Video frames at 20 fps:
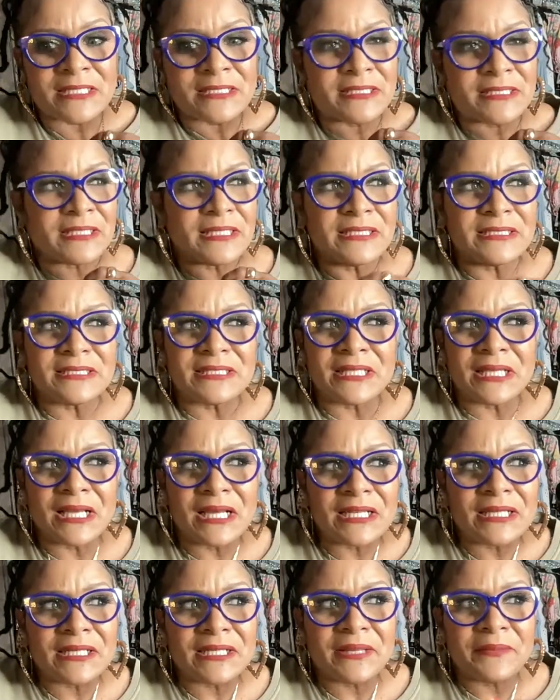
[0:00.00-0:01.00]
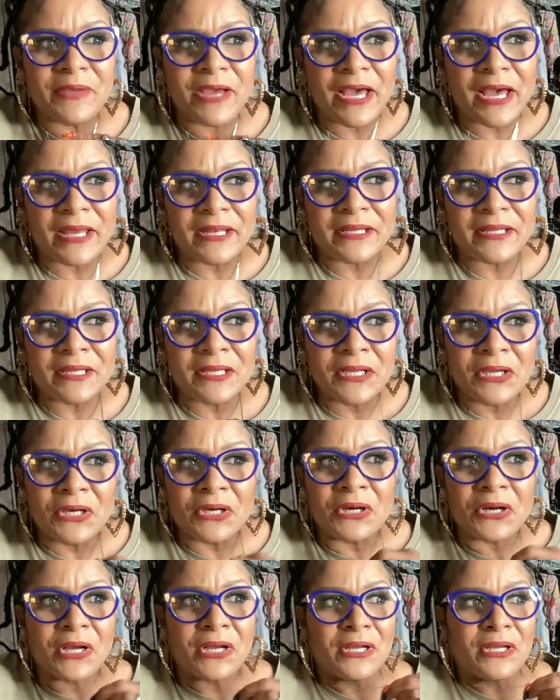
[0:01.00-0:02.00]
Did he tell anybody
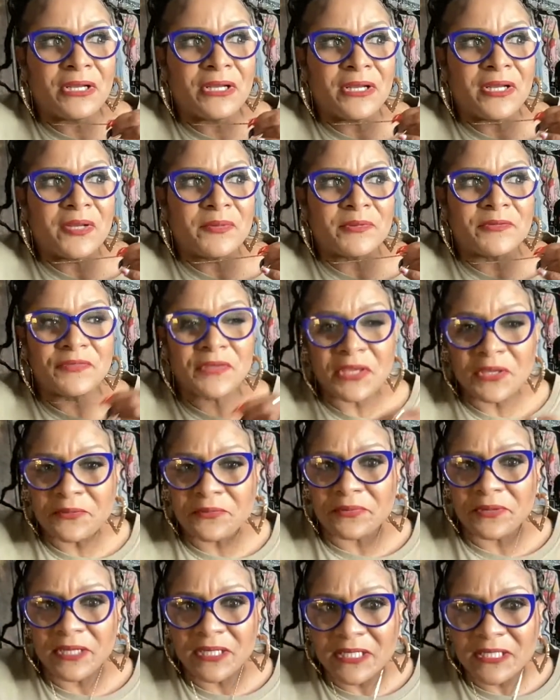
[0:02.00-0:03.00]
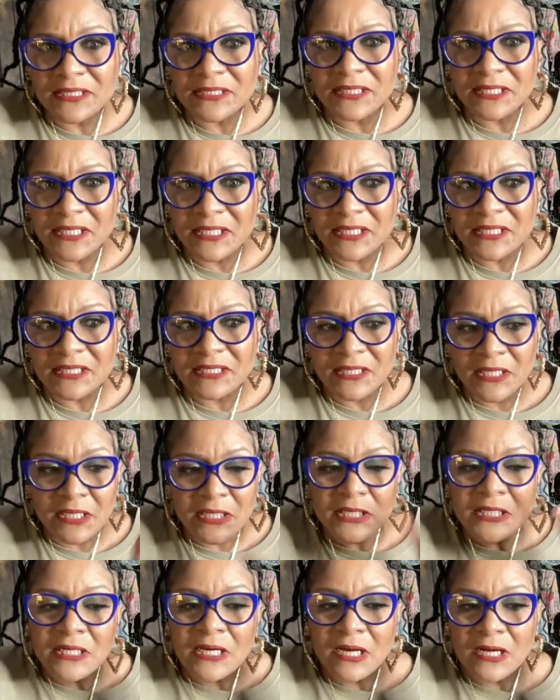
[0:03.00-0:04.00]
um if he really did it?
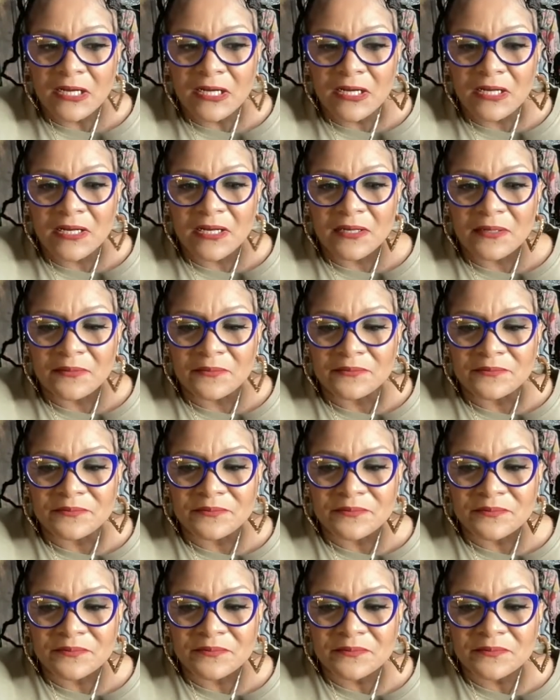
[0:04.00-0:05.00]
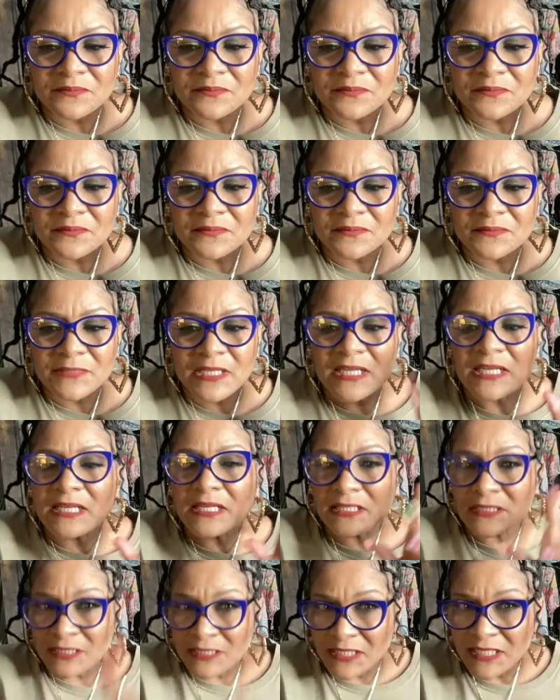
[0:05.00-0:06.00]
Um
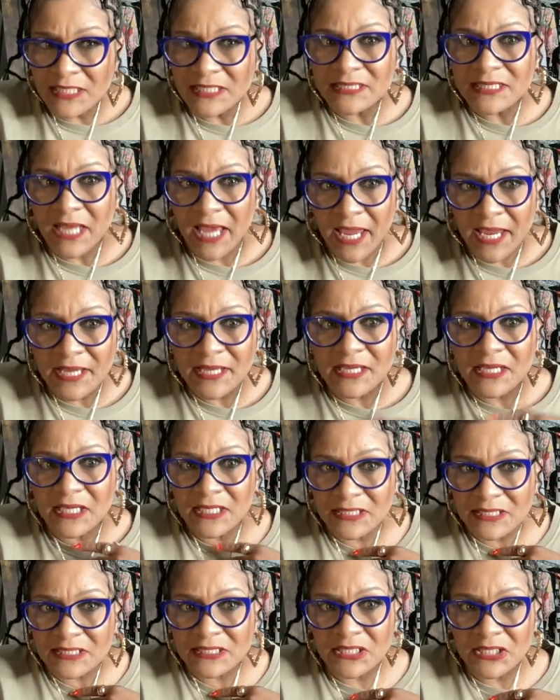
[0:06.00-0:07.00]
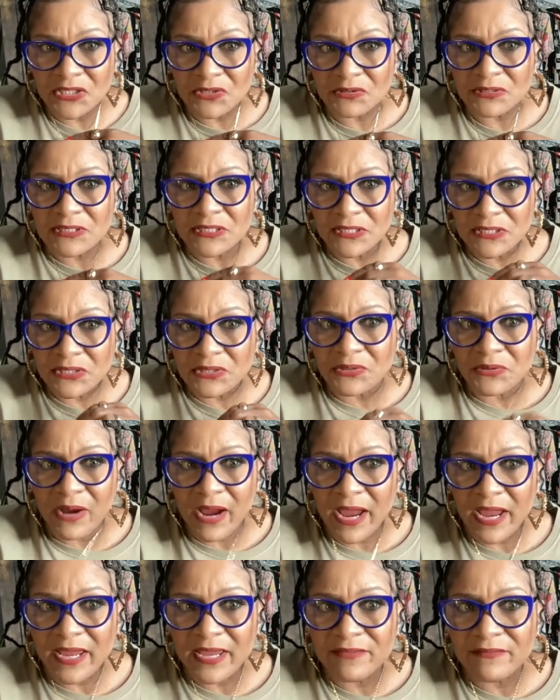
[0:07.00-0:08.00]
did he take his secret to the
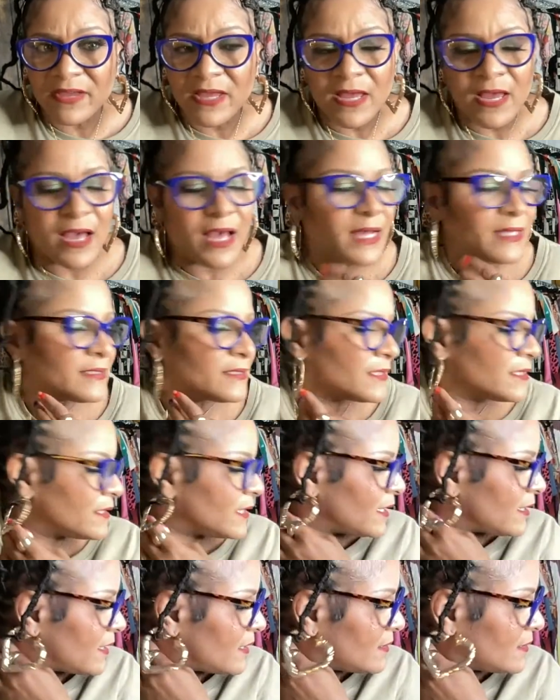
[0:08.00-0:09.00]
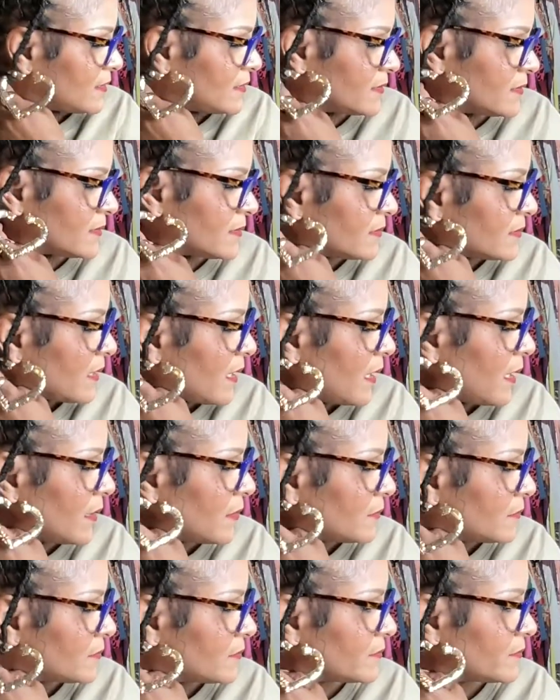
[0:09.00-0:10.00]
grave? I said, no, they need to
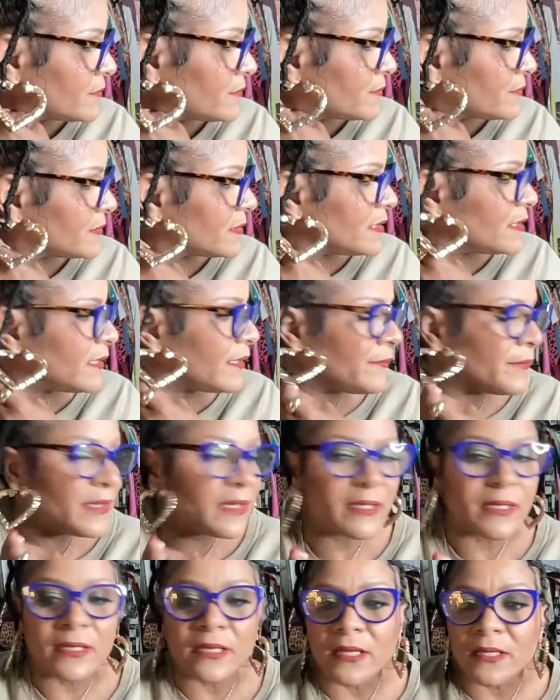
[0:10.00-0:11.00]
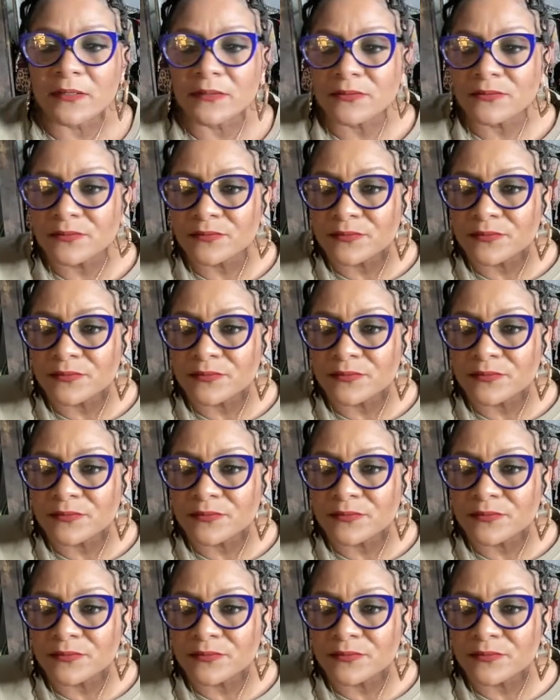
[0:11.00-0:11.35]
stop. Leave that man alone.